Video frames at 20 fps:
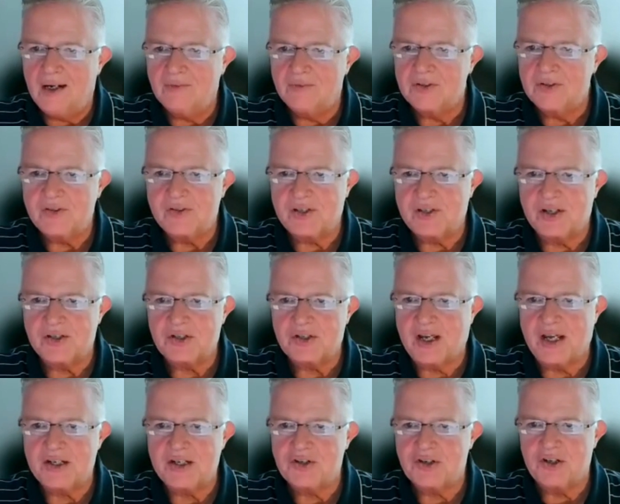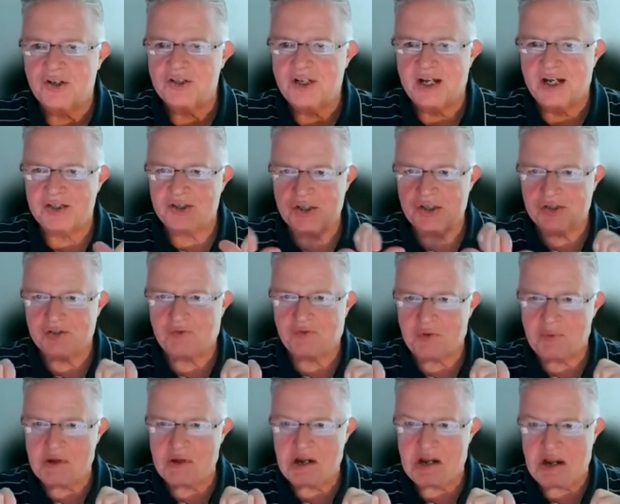this is educational, not just for
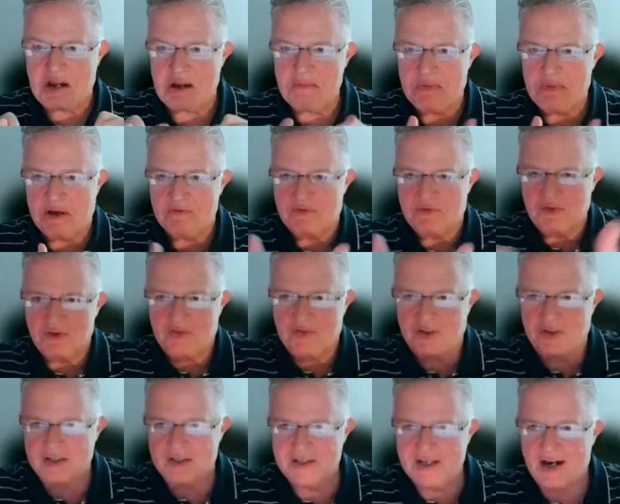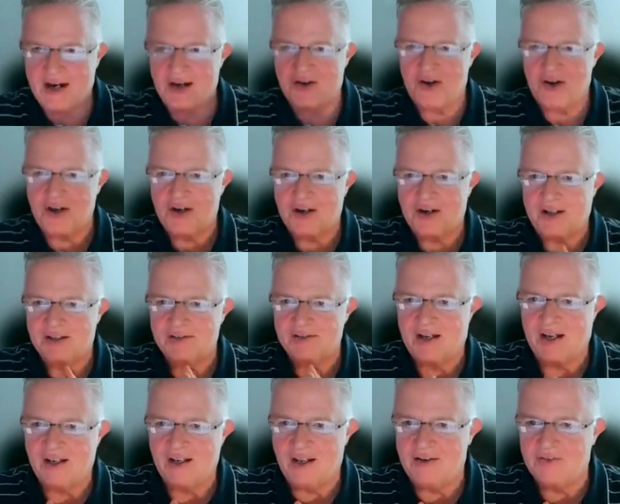me, but for the entire audience.
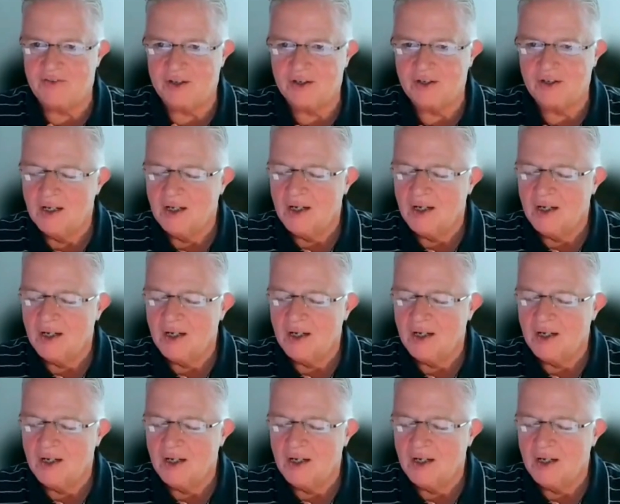I love it.